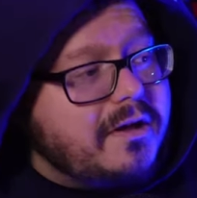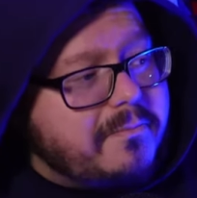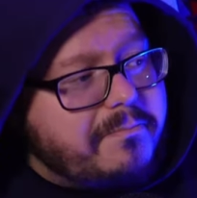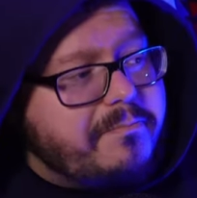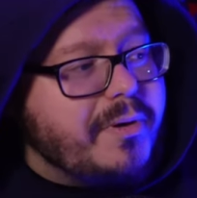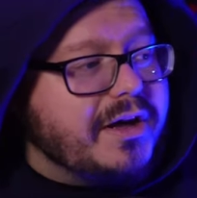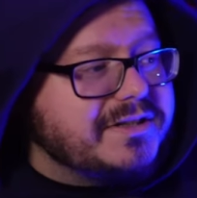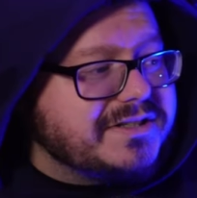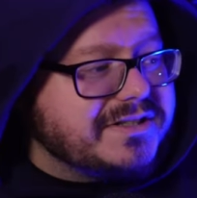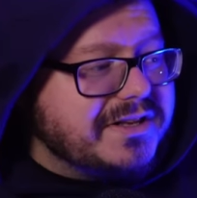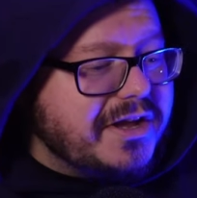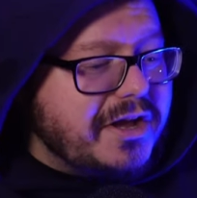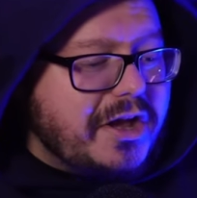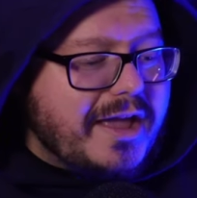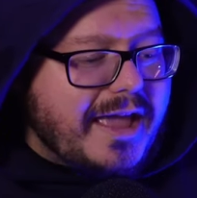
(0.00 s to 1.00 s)
But
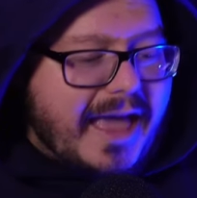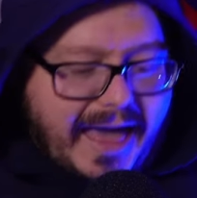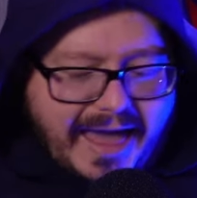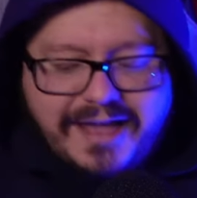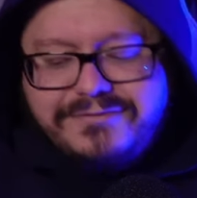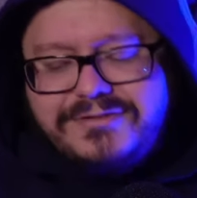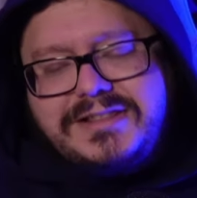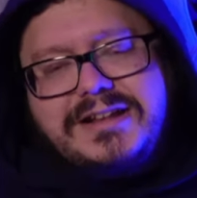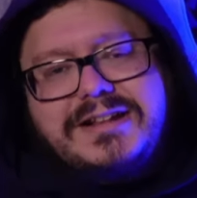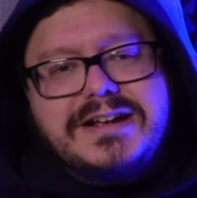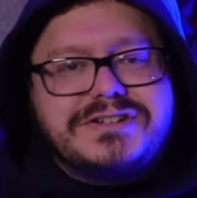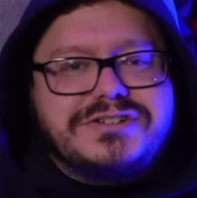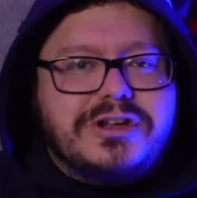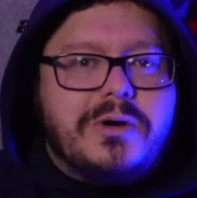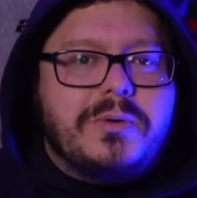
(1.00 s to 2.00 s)
everything that
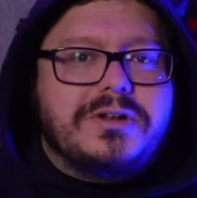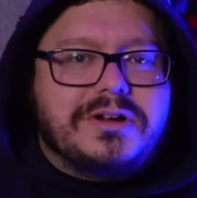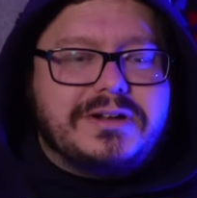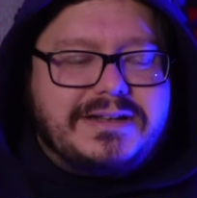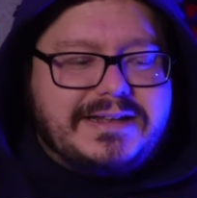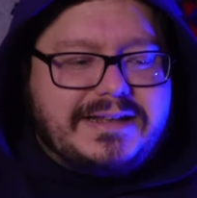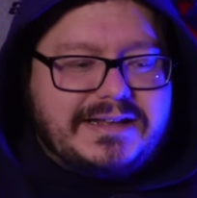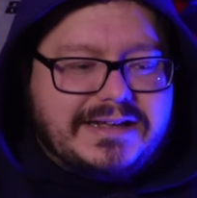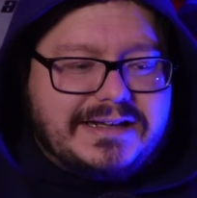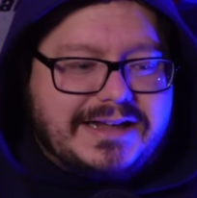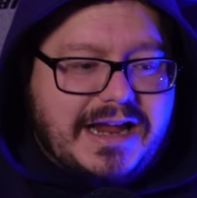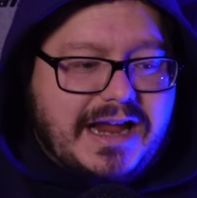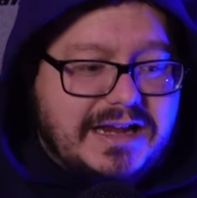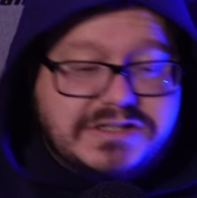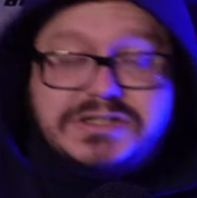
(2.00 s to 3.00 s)
is going on here,
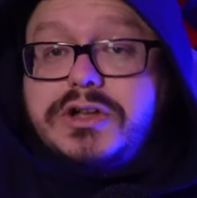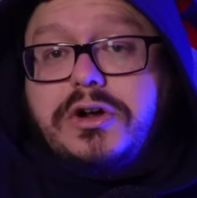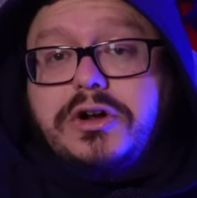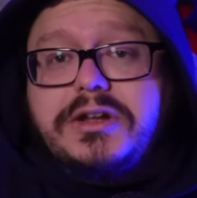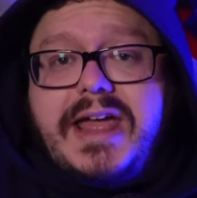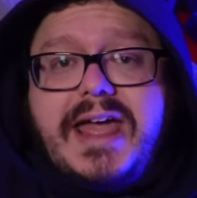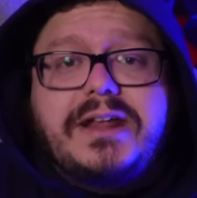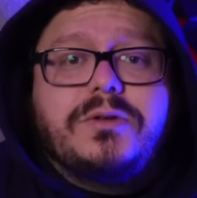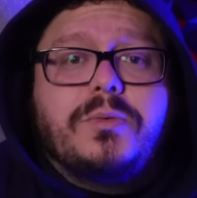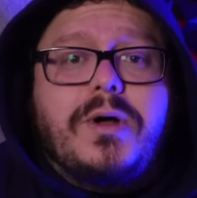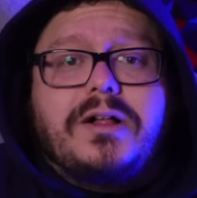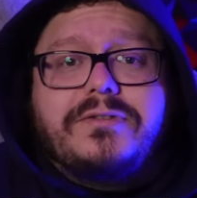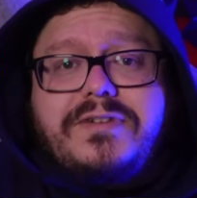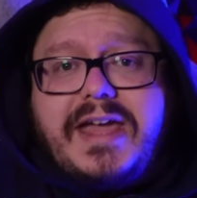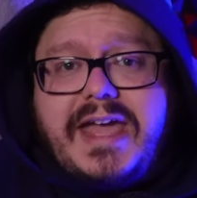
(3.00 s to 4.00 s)
it's not going to end
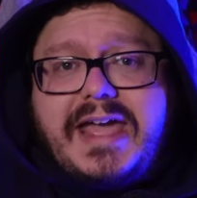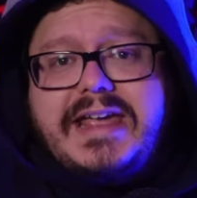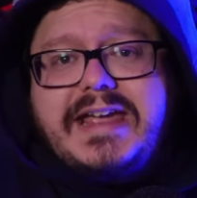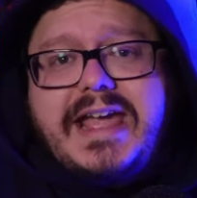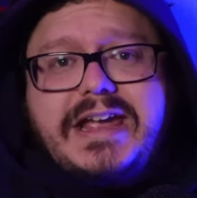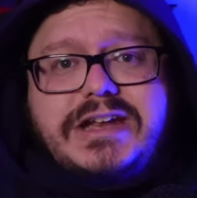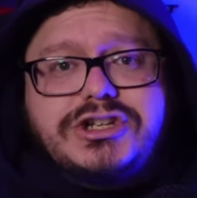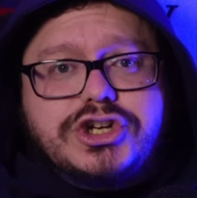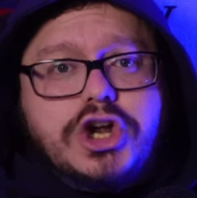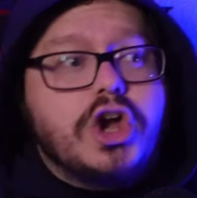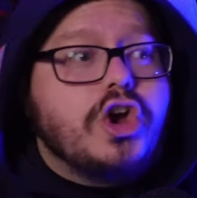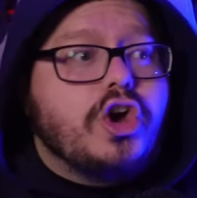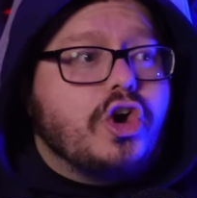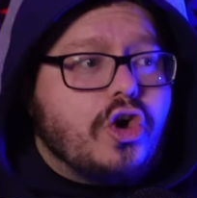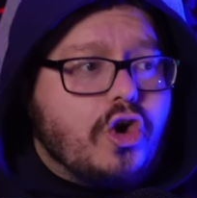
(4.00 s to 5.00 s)
well for AH
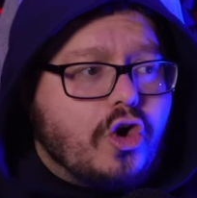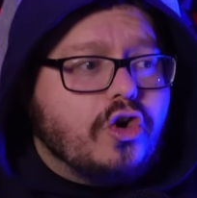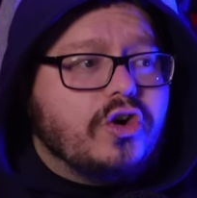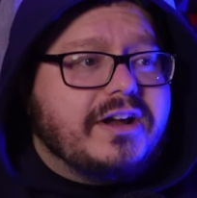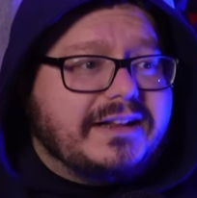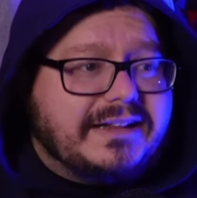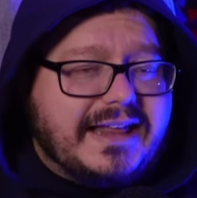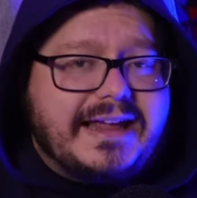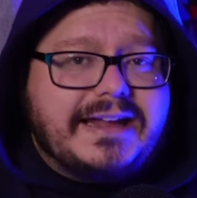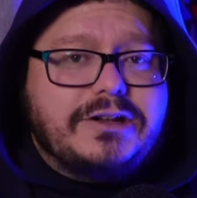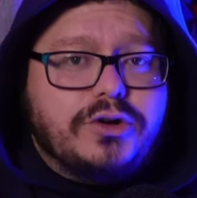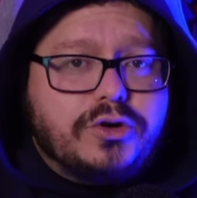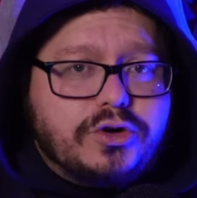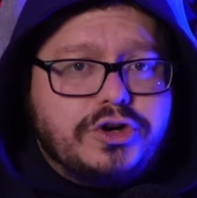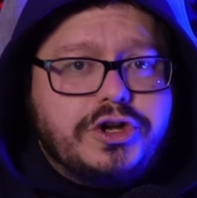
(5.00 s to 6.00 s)
or Elaine
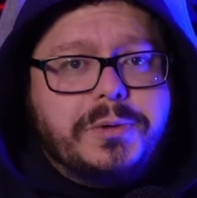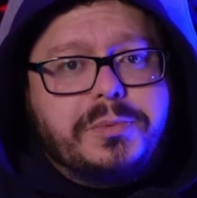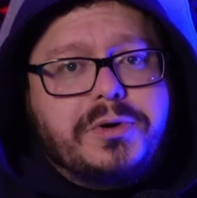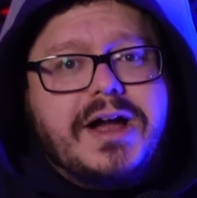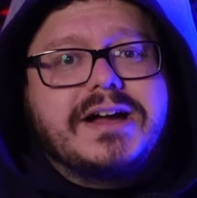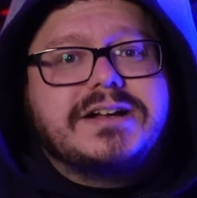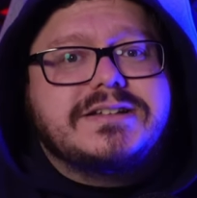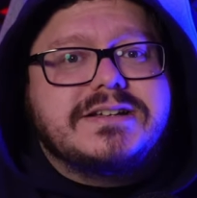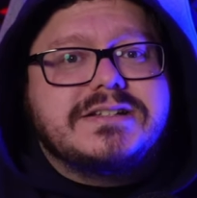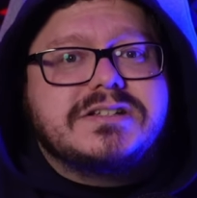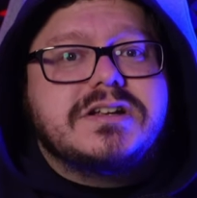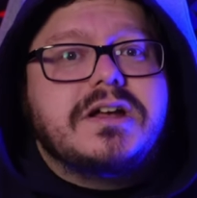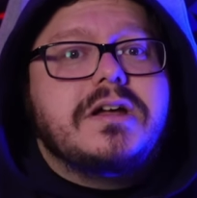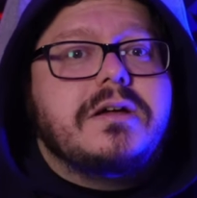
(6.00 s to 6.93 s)
or her practice.